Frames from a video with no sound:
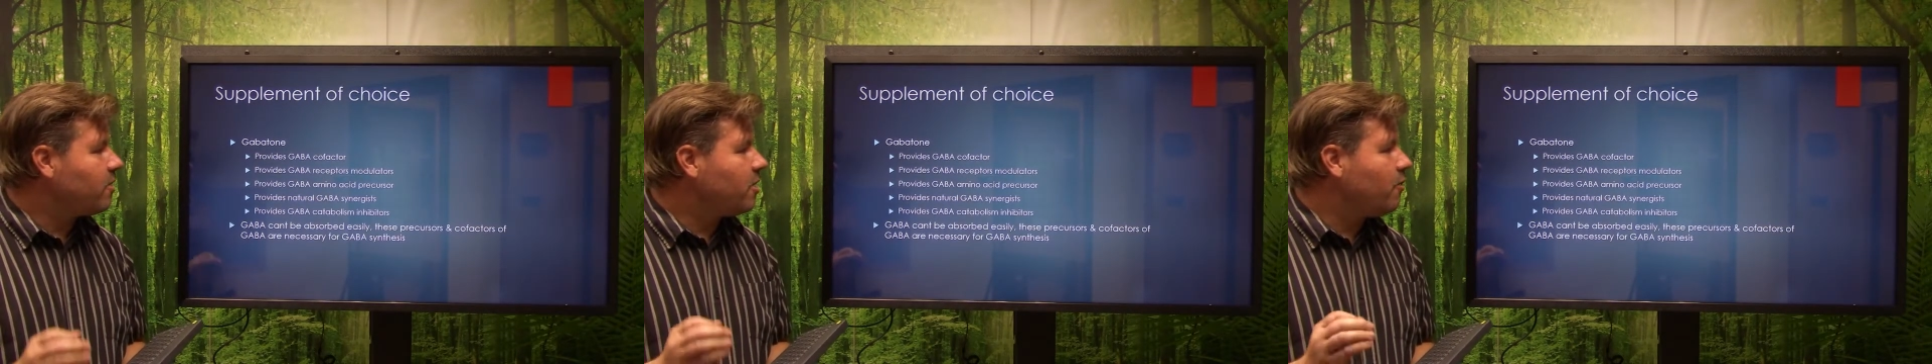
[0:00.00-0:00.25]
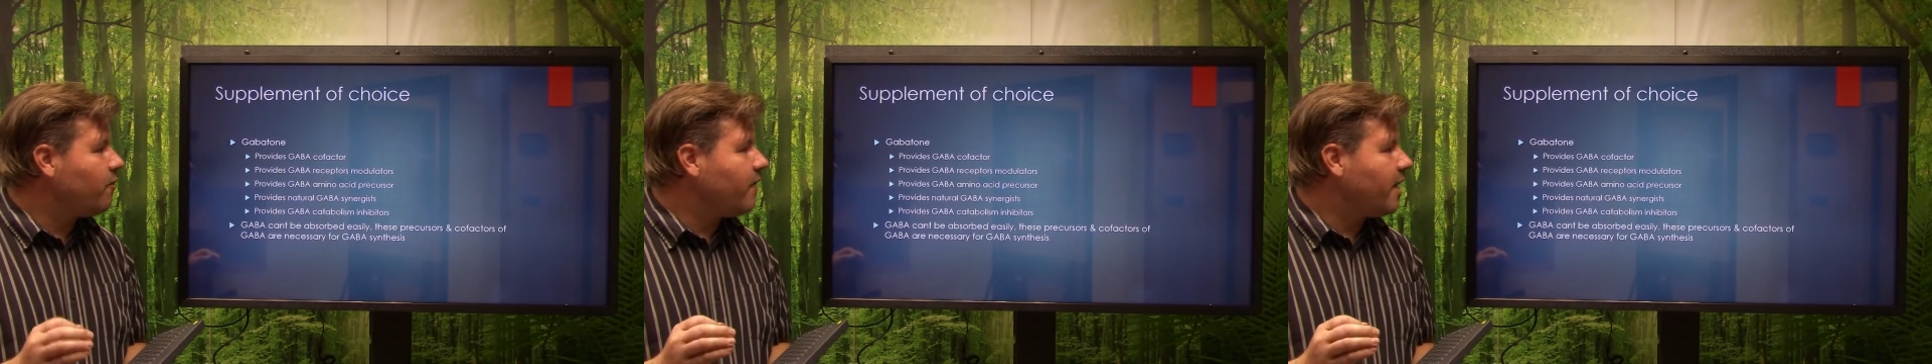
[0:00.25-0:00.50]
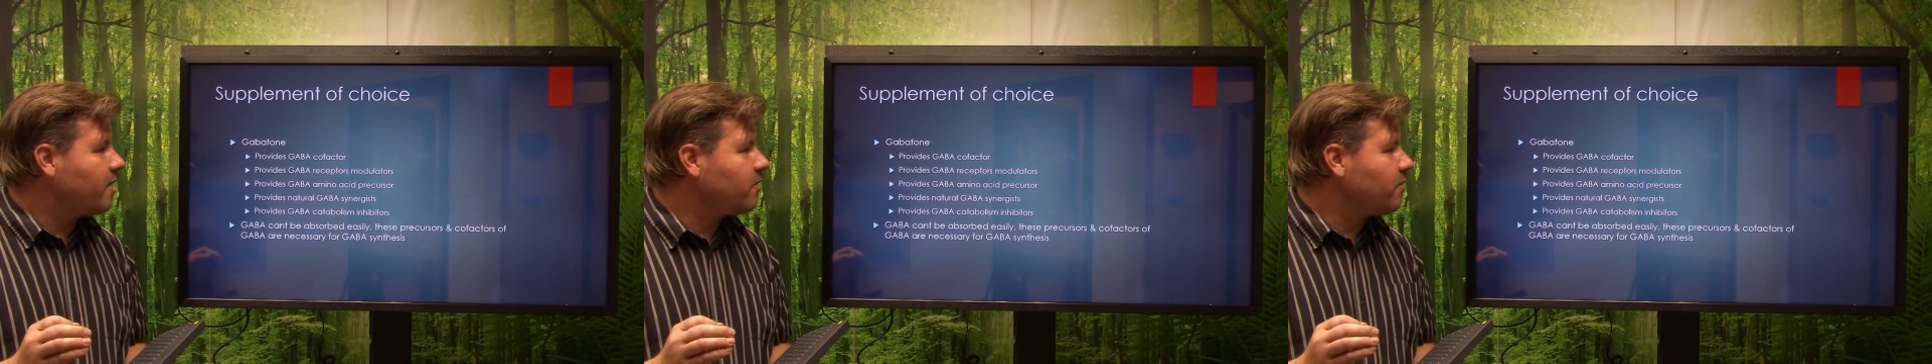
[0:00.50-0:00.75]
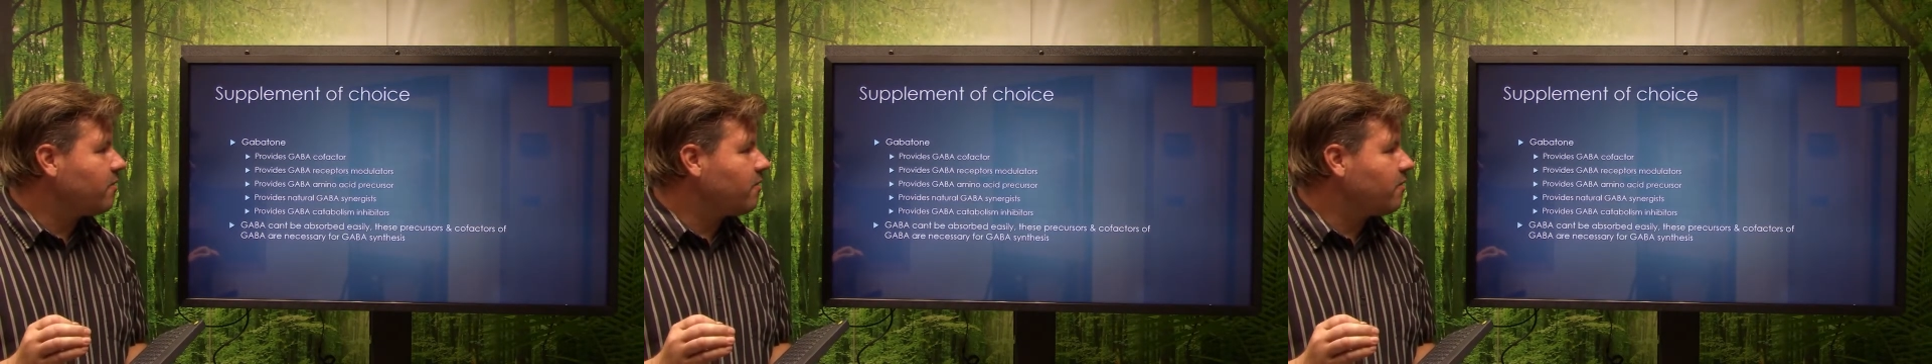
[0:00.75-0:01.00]

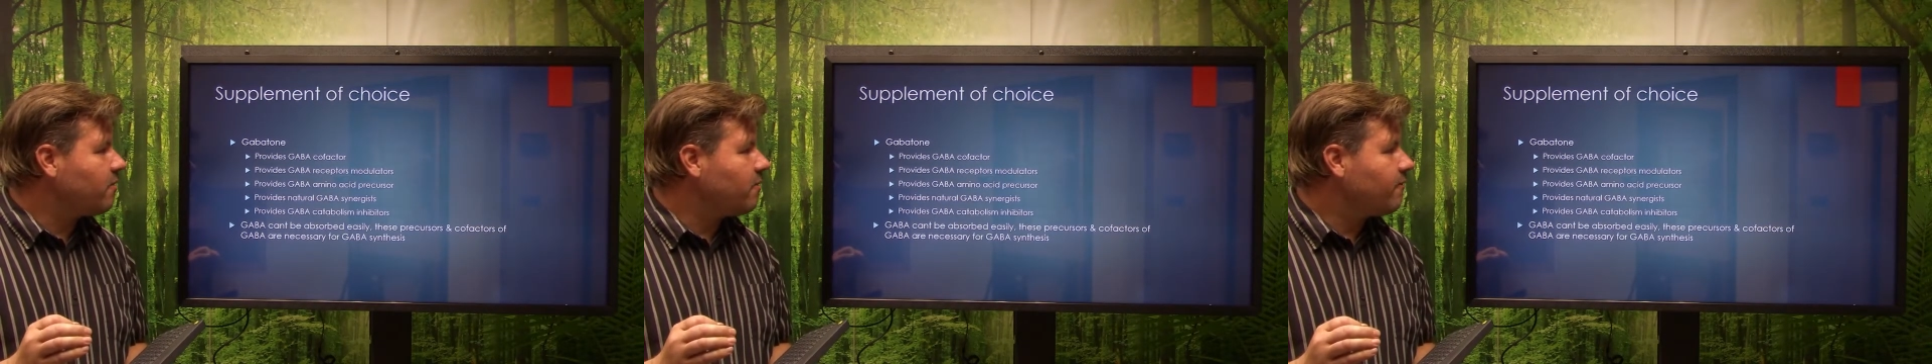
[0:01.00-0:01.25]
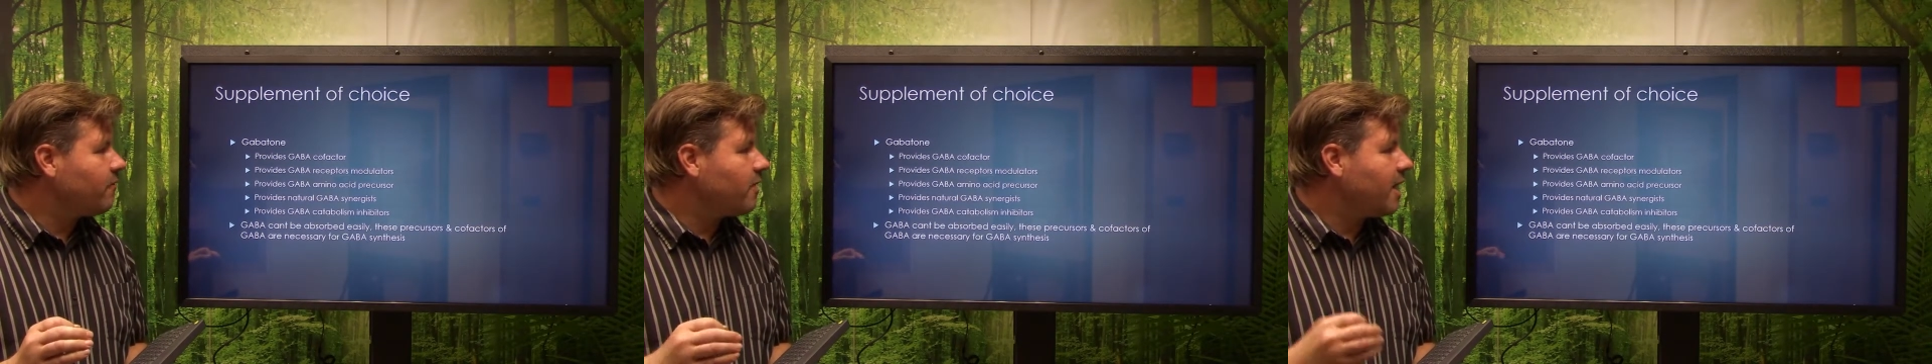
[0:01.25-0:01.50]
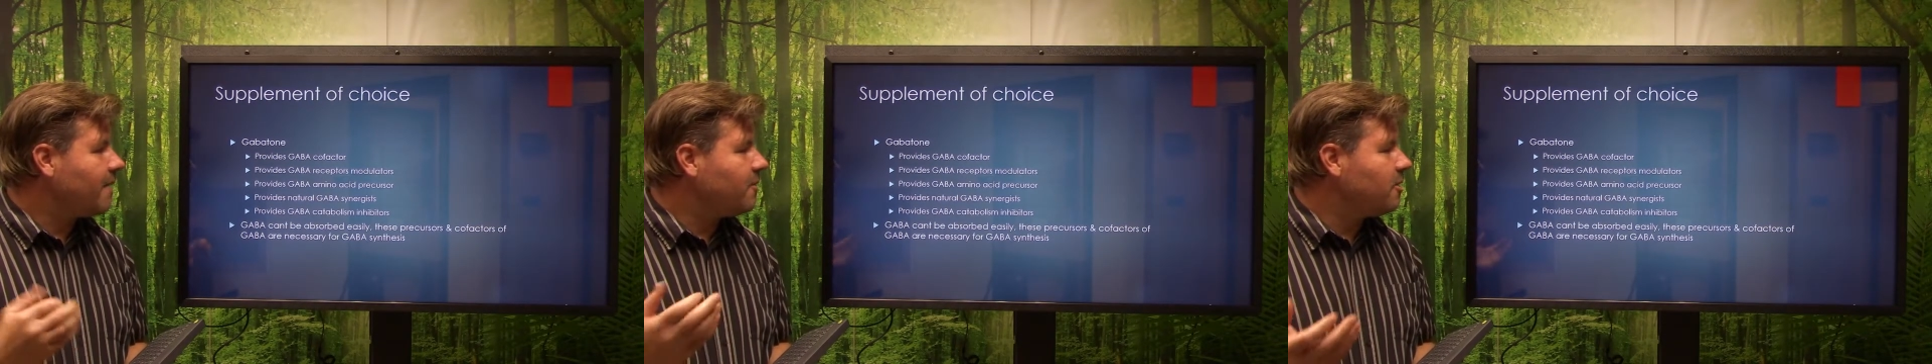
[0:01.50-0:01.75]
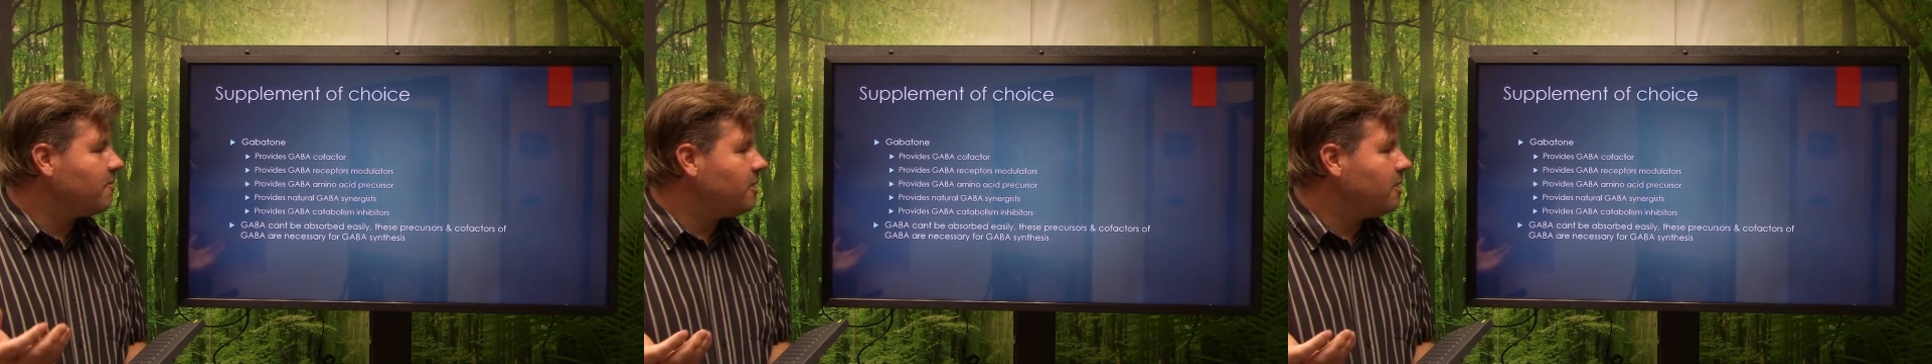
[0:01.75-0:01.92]
cofactors for GABA to be